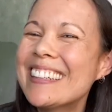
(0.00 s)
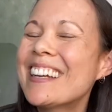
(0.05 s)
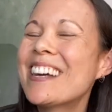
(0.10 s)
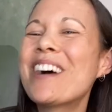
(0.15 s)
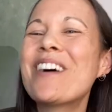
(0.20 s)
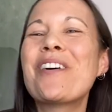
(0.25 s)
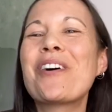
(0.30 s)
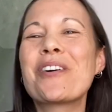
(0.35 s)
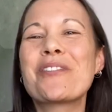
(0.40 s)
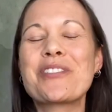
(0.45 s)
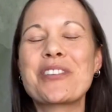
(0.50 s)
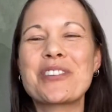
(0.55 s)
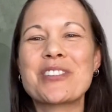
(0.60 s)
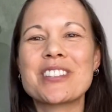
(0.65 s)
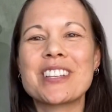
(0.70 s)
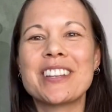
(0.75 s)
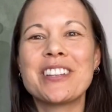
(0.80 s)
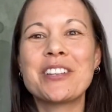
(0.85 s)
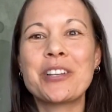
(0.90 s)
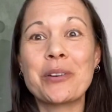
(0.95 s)
Or if there's
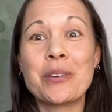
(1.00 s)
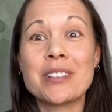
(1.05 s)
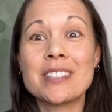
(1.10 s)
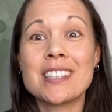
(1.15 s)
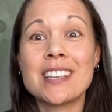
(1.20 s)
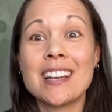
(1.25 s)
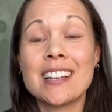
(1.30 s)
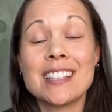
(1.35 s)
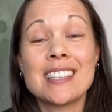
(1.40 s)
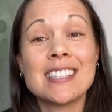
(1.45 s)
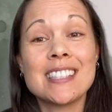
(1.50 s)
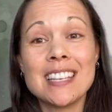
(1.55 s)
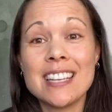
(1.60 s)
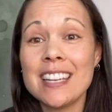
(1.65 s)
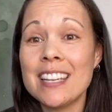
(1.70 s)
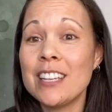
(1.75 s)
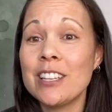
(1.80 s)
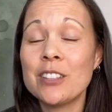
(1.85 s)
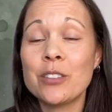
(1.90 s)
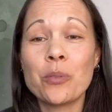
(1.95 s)
a scene